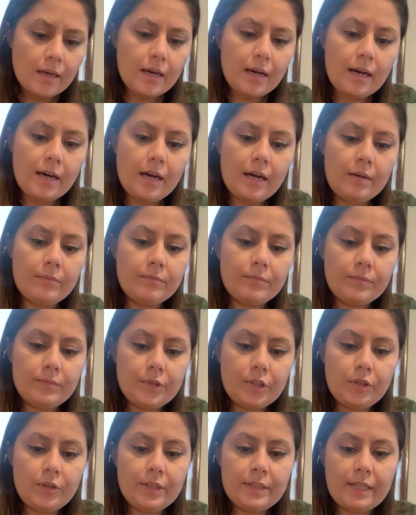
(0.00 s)

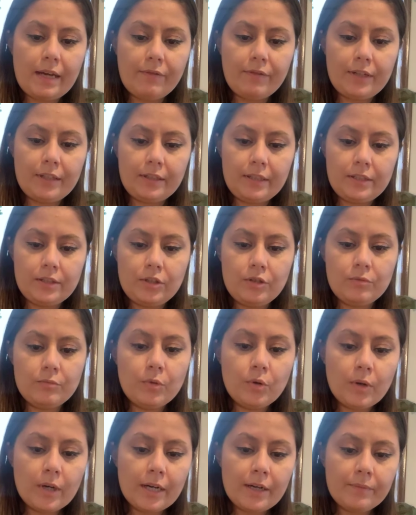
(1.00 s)
So you could definitely do
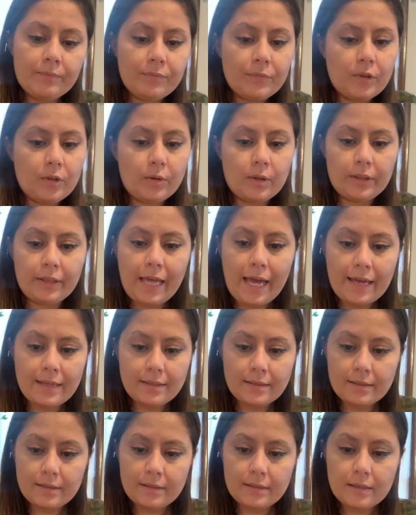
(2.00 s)
more or
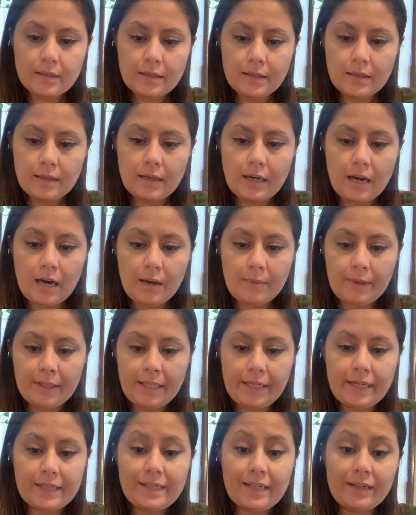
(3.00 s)
less. And
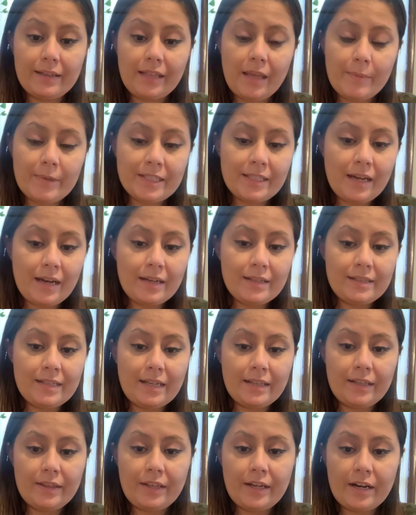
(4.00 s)
like I said, clementines,
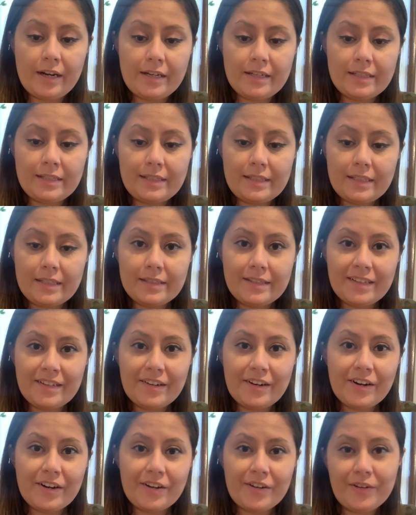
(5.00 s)
now that they're in season,
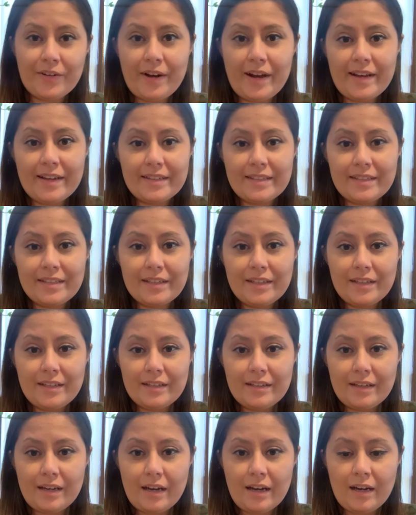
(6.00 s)
are a great
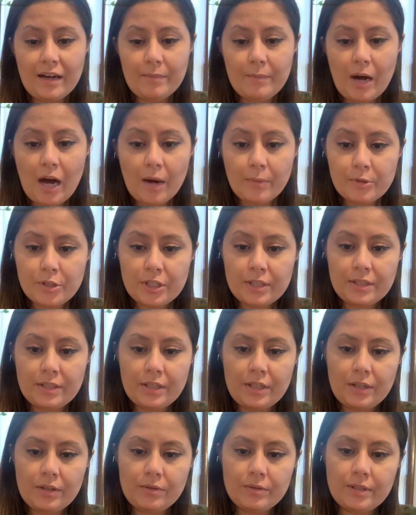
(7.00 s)
option
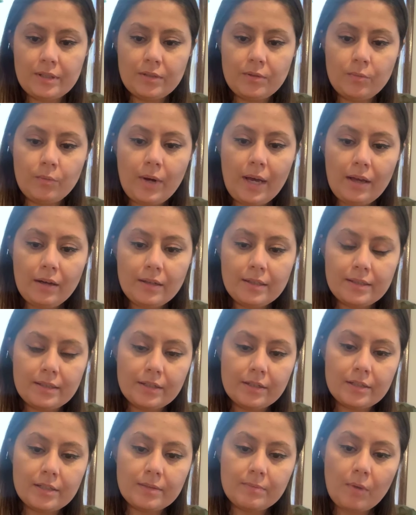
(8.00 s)
to use as well because
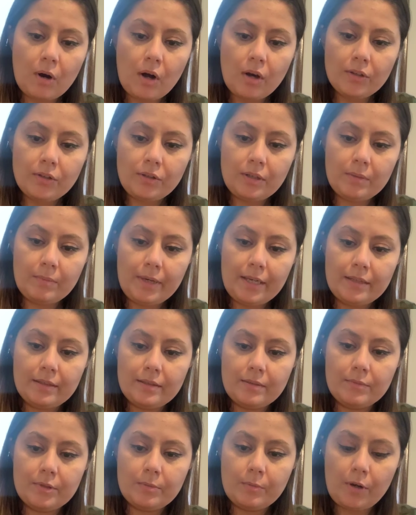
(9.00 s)
they're small. You can make
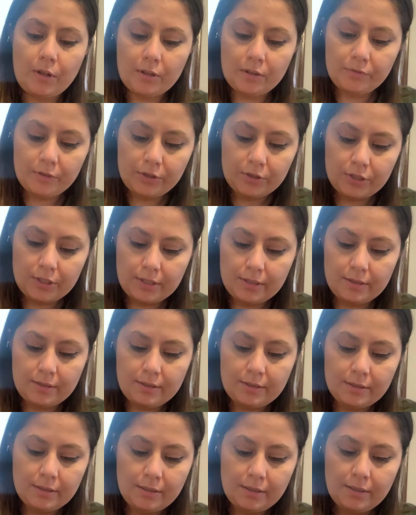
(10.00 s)
some smaller
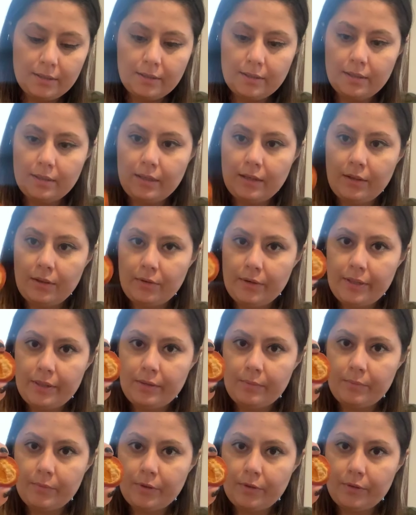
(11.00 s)
versions and thread
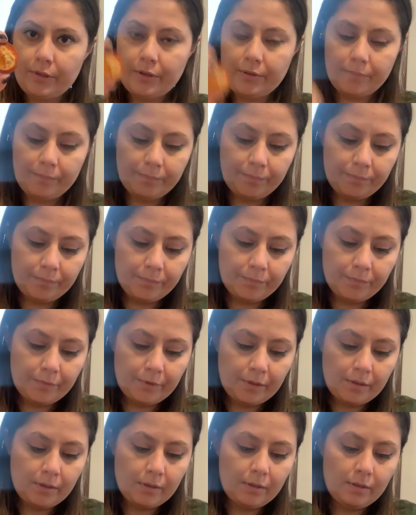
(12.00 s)
them through.
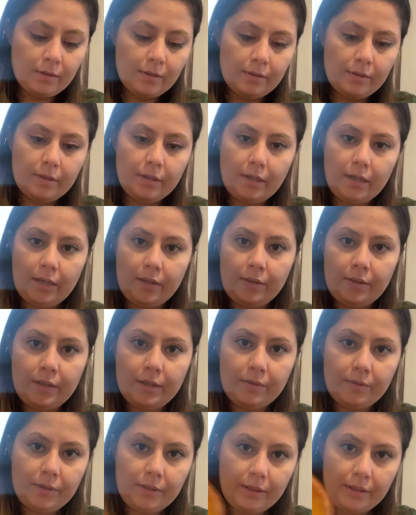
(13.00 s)
And
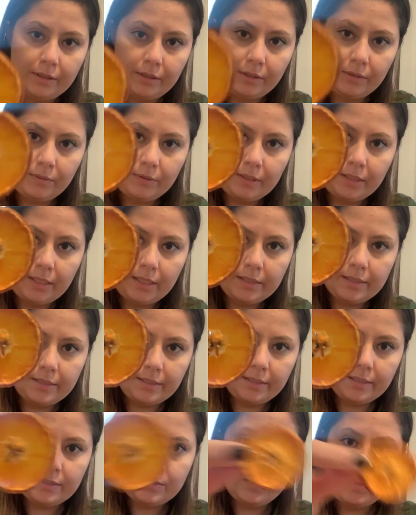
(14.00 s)
they're really cute and
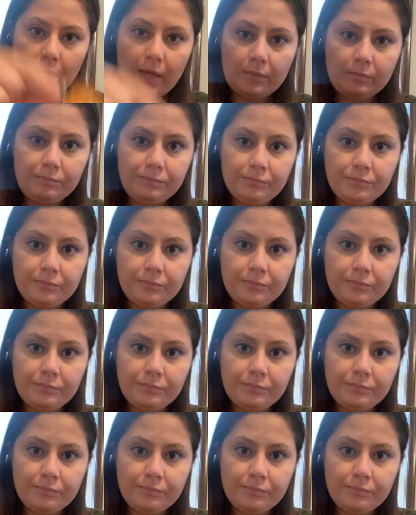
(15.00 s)
easy as well.